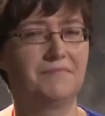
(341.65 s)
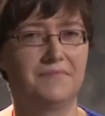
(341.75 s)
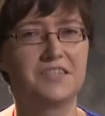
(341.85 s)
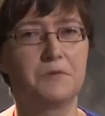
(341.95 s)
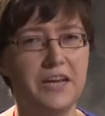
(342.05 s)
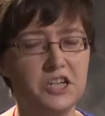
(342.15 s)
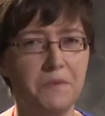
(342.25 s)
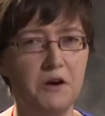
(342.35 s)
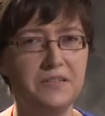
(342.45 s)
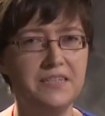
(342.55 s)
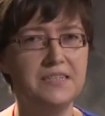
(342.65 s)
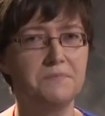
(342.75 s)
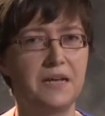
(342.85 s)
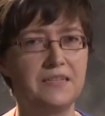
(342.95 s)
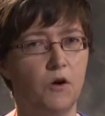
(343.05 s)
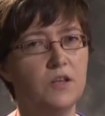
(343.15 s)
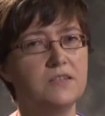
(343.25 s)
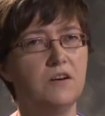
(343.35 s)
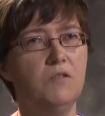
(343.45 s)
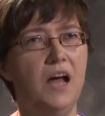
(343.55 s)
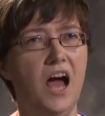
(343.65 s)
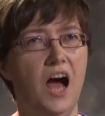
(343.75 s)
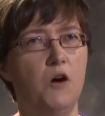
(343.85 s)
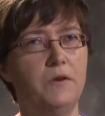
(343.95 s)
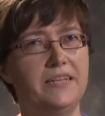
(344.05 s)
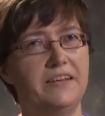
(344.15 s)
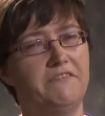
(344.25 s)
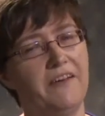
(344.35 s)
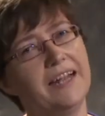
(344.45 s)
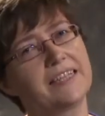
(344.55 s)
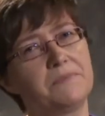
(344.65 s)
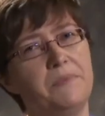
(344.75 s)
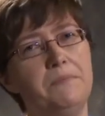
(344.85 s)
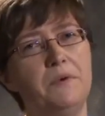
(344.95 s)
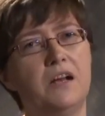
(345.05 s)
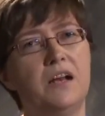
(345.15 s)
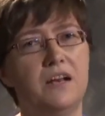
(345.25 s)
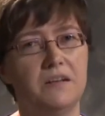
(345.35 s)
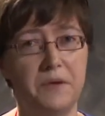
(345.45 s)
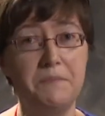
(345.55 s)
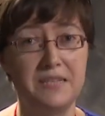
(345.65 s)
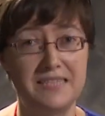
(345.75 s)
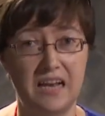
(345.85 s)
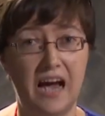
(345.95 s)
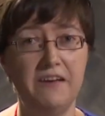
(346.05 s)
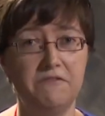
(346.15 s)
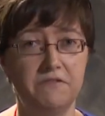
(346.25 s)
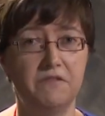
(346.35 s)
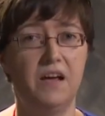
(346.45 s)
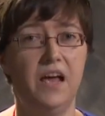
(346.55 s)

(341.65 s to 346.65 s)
strange about this, but also how it affects people's life,